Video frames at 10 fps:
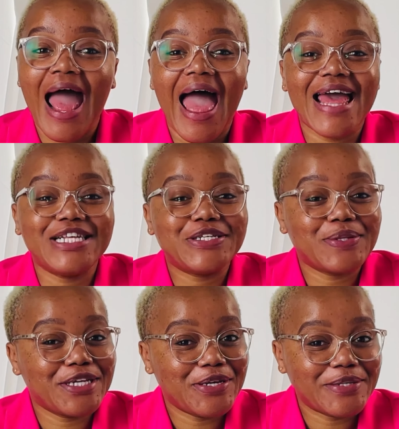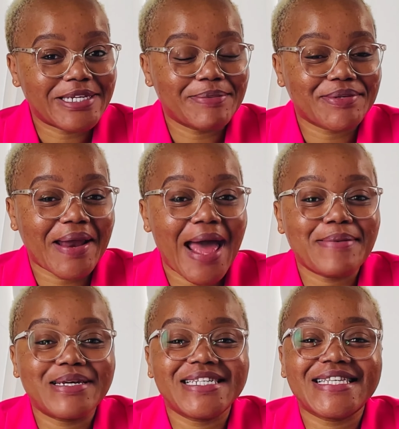and to the new
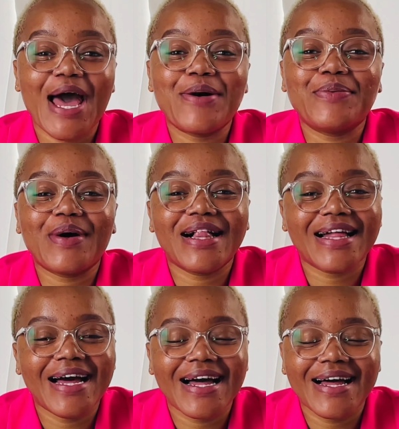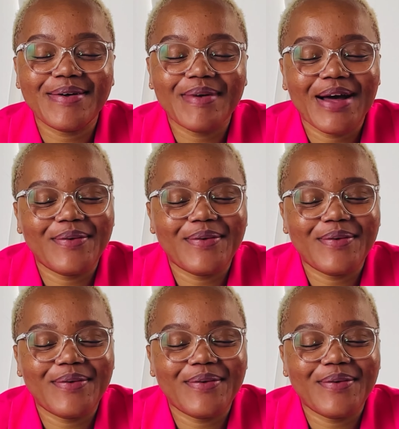subscribers, welcome.